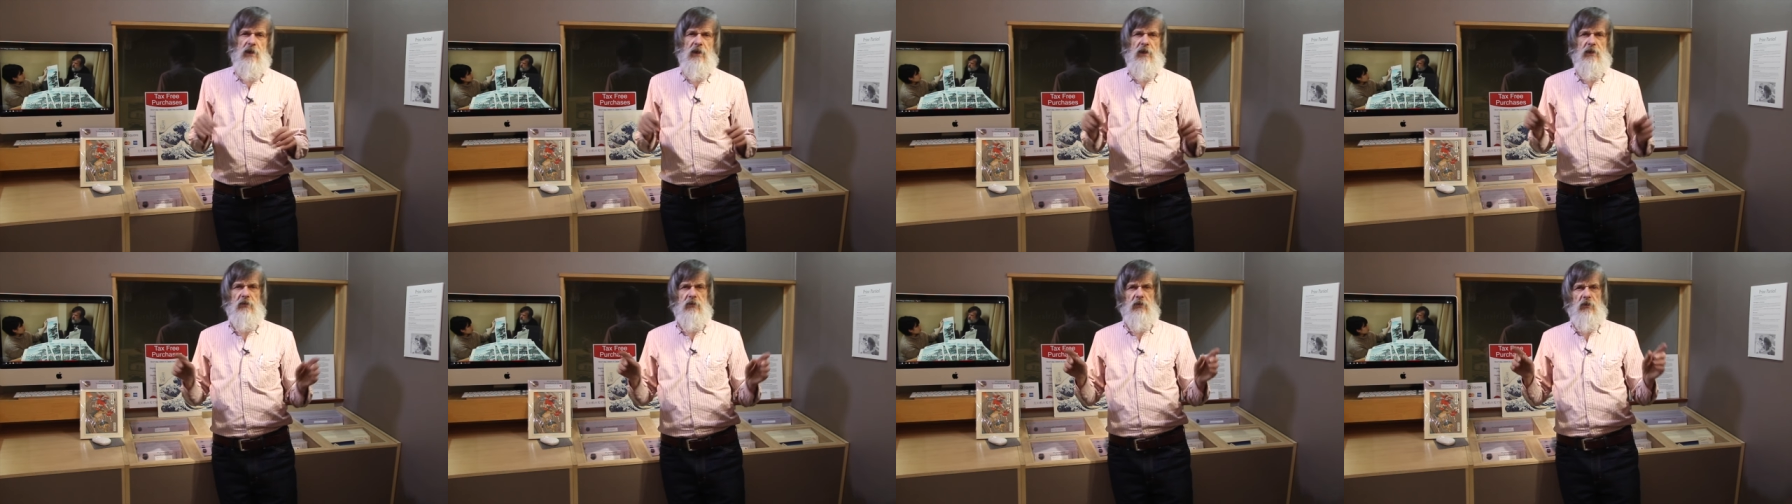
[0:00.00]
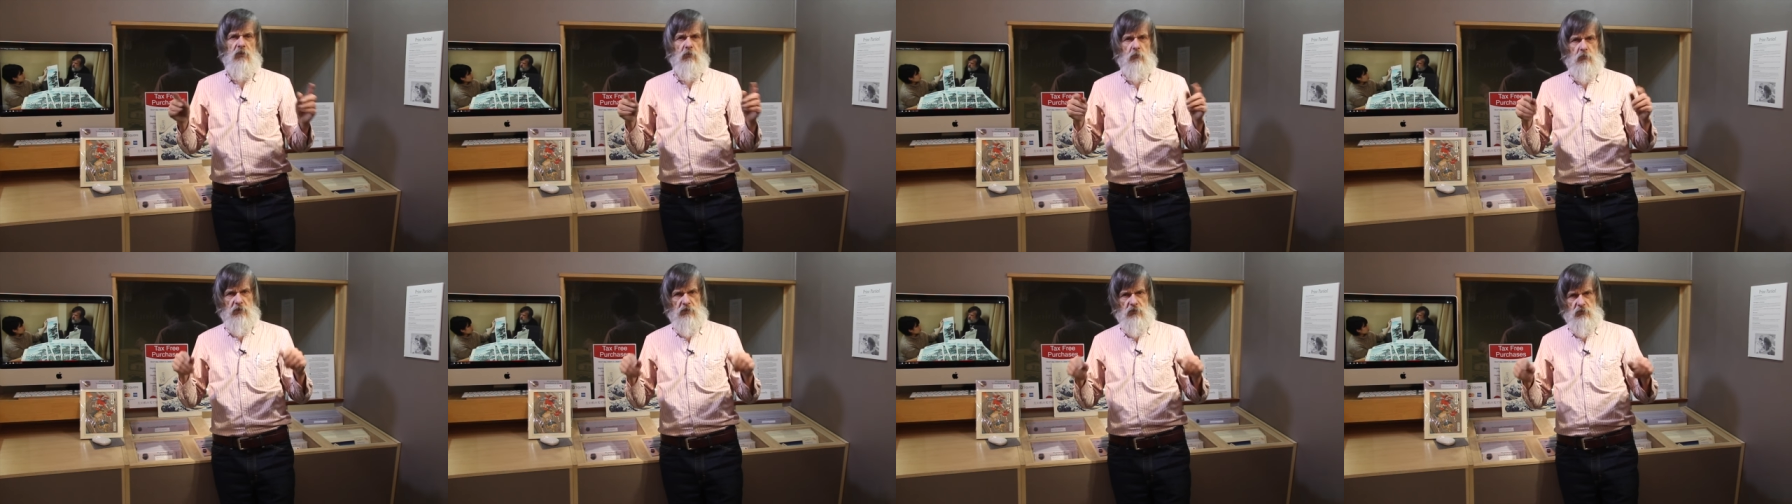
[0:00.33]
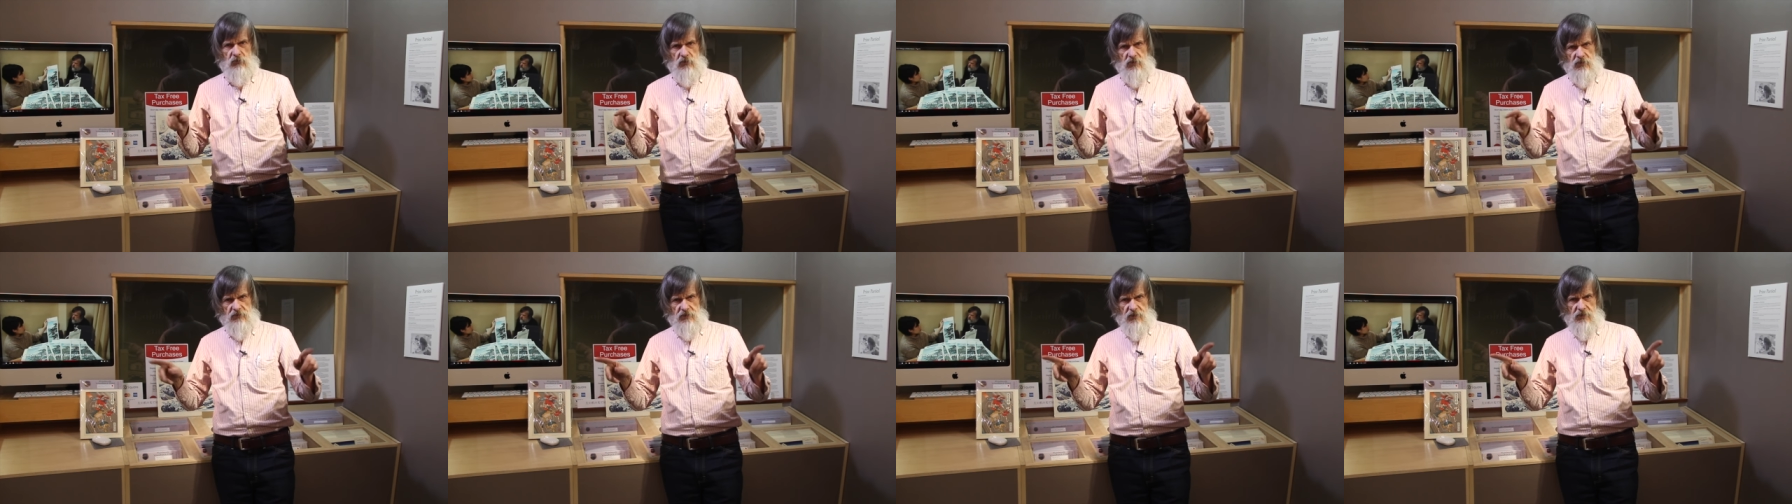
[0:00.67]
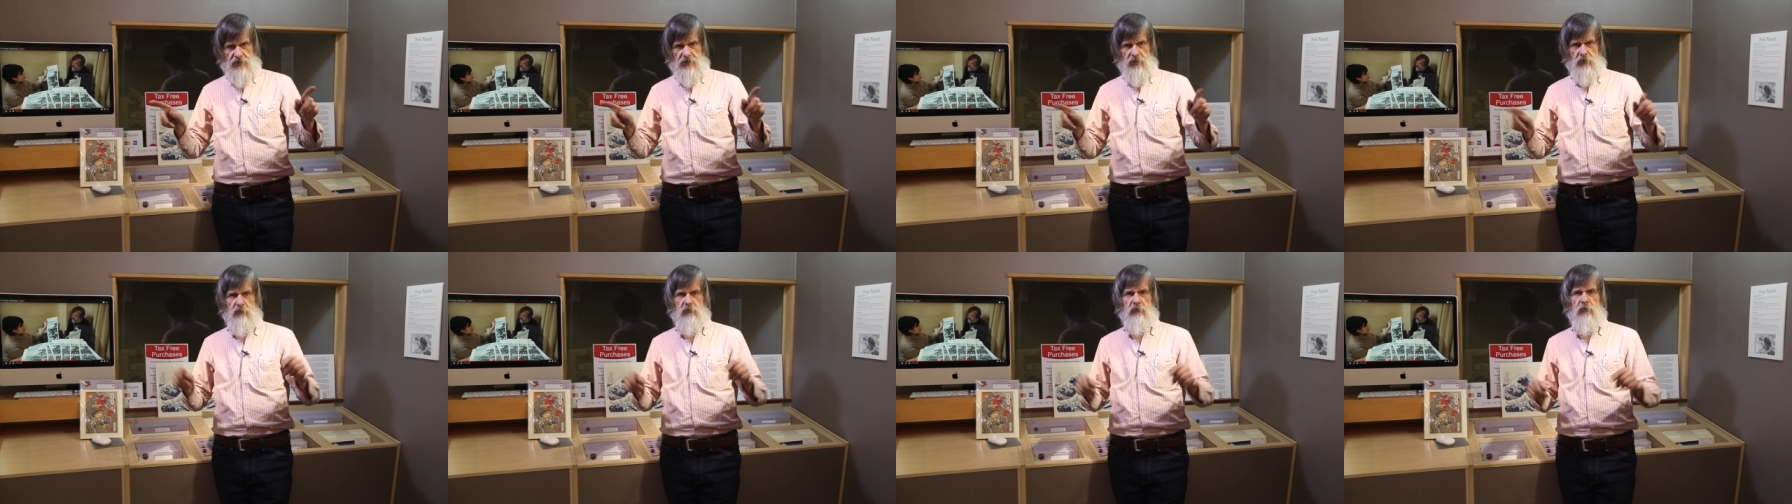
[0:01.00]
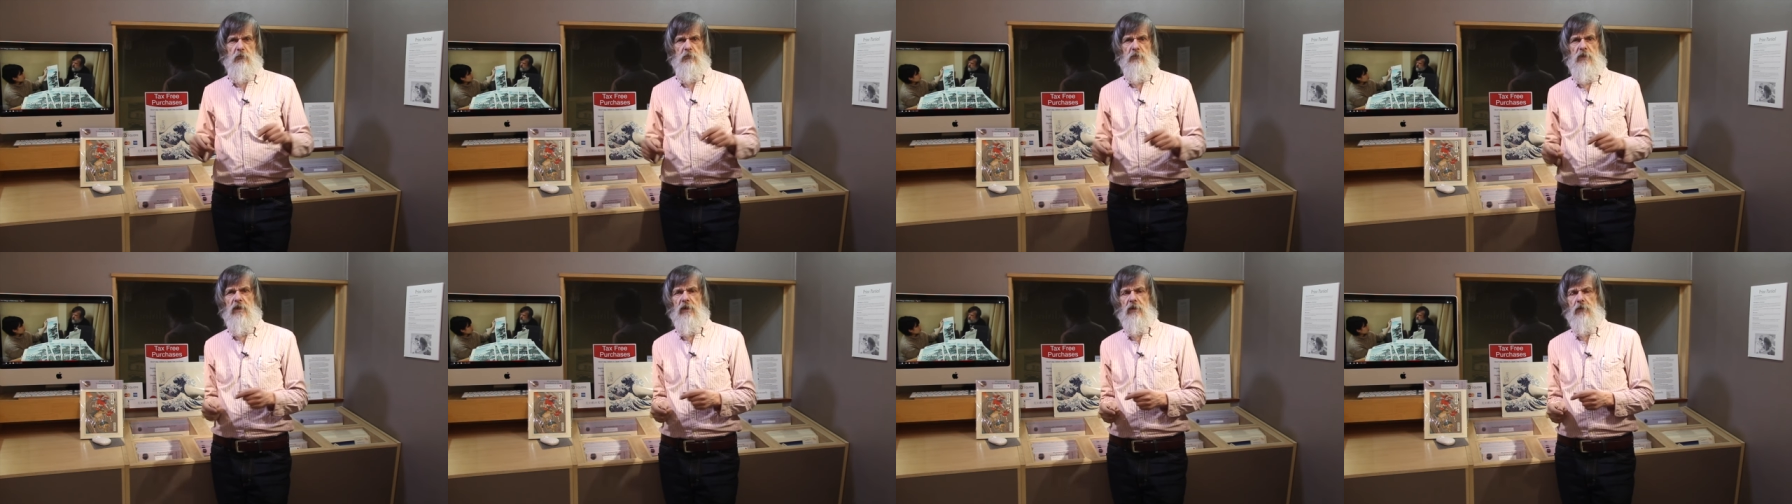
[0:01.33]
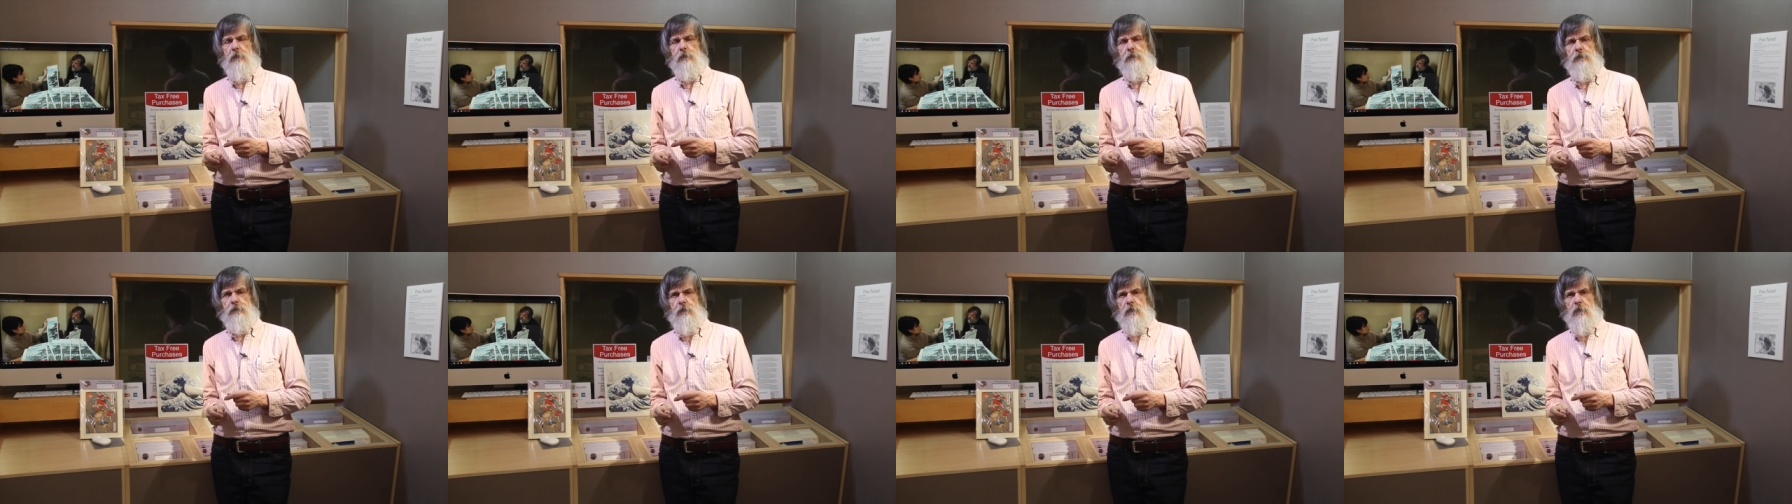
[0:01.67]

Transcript: and we usually take it from there.